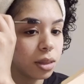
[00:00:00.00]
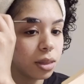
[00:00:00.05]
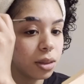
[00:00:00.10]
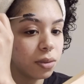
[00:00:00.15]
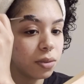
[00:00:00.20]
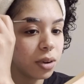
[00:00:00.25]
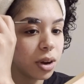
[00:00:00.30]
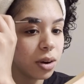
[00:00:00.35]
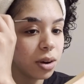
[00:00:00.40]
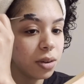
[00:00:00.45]
The
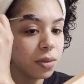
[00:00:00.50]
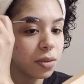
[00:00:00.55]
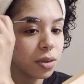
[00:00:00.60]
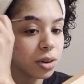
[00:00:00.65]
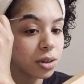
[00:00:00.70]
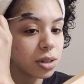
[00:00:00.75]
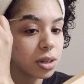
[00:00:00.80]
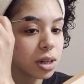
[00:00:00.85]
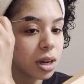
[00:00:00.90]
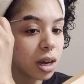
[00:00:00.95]
very
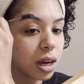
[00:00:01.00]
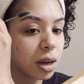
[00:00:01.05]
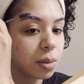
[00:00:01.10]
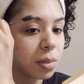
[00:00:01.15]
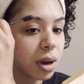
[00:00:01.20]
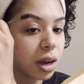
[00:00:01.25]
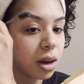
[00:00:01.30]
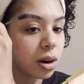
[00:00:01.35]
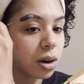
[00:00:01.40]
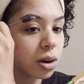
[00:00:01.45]
first time
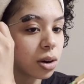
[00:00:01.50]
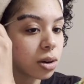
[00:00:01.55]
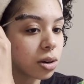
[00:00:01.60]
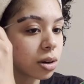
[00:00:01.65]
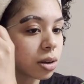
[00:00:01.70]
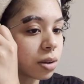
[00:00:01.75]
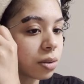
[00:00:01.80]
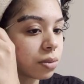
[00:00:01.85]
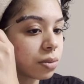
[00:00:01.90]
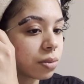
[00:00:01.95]
I heard
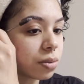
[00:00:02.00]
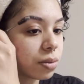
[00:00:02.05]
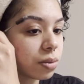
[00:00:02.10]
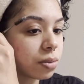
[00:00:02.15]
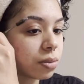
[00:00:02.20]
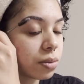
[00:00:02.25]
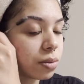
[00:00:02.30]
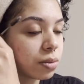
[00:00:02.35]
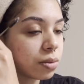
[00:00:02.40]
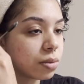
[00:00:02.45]
of
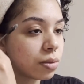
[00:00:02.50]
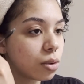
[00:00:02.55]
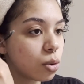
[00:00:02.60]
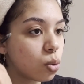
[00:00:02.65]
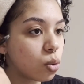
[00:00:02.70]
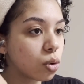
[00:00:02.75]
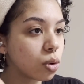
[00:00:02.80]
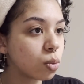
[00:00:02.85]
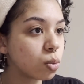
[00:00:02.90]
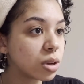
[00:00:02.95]

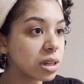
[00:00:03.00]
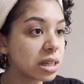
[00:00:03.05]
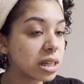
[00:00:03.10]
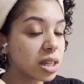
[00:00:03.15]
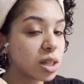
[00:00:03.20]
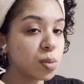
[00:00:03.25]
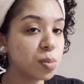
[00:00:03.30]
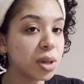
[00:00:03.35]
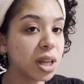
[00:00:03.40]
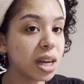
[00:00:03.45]
or was
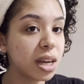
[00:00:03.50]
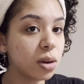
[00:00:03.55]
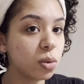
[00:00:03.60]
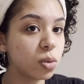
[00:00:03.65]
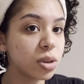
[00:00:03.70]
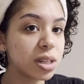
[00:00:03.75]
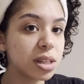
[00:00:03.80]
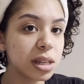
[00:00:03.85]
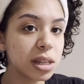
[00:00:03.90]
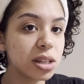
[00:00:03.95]
explained
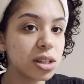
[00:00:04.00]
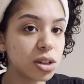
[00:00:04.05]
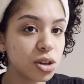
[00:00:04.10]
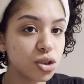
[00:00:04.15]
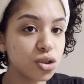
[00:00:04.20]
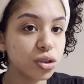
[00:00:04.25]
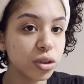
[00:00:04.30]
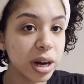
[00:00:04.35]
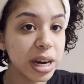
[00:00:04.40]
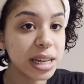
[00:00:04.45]
what cis and
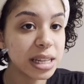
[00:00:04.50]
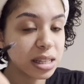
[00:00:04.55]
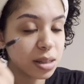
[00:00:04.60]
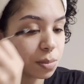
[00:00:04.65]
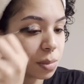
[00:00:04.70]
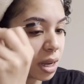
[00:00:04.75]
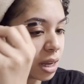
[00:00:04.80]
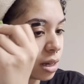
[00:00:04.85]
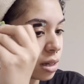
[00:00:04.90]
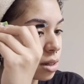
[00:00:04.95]
trans
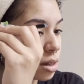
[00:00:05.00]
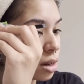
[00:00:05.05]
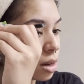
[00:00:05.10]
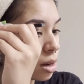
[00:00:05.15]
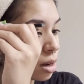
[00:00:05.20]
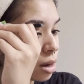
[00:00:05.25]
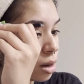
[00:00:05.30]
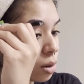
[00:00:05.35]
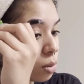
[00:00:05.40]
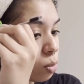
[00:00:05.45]
meant
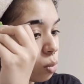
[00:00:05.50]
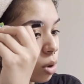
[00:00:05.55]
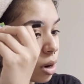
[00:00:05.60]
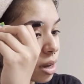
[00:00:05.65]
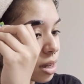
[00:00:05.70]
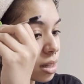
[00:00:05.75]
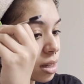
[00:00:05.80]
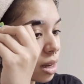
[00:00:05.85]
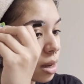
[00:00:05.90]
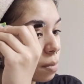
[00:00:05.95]

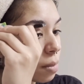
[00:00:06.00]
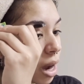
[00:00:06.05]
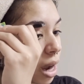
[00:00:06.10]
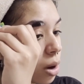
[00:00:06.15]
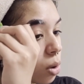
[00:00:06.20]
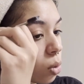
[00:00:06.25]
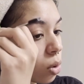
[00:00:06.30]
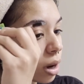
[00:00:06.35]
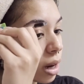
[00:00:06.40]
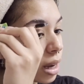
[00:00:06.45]
was in my
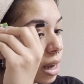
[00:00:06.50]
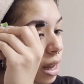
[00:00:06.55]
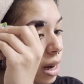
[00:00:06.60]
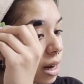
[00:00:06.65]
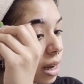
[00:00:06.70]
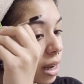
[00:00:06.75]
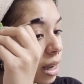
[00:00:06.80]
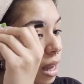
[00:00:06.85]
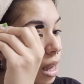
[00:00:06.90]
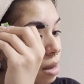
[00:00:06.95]

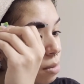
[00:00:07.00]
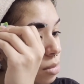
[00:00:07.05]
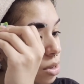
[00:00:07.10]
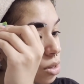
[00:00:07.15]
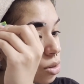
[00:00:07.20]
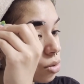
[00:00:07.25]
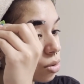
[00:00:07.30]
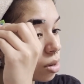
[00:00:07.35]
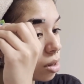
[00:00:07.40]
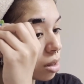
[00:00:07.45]
organic
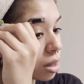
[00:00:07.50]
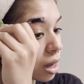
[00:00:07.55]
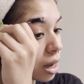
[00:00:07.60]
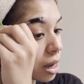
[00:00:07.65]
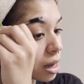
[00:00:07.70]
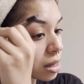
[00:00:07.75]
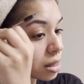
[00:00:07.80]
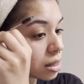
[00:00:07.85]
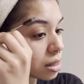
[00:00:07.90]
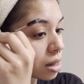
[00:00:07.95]
chemistry
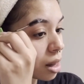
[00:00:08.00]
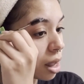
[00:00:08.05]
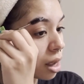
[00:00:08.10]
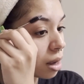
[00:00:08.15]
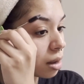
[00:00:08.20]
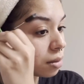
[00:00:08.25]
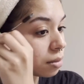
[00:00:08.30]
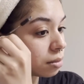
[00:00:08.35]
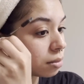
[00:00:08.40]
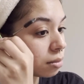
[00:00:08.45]
class,
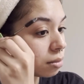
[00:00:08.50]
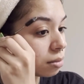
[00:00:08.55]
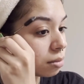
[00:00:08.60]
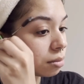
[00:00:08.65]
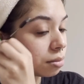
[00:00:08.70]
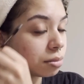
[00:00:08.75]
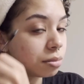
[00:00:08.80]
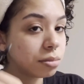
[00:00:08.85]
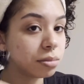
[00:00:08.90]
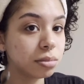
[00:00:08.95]
like
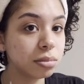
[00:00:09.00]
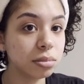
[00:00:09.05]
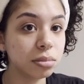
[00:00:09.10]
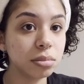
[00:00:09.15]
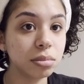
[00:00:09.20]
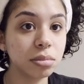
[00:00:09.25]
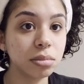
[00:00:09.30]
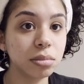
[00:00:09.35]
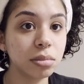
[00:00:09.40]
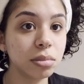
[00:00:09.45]

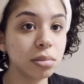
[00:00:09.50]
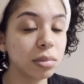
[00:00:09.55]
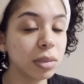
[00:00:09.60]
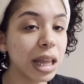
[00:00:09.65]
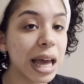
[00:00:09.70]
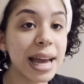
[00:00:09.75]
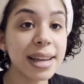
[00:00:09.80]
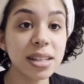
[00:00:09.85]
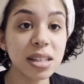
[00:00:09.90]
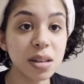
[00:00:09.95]

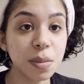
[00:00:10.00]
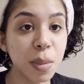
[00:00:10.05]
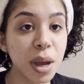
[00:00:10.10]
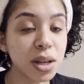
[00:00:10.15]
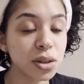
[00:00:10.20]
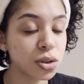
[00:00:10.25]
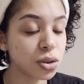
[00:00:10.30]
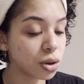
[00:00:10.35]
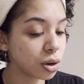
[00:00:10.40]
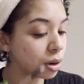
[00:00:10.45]
last
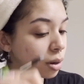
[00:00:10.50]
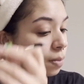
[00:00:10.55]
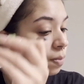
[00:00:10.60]
semester.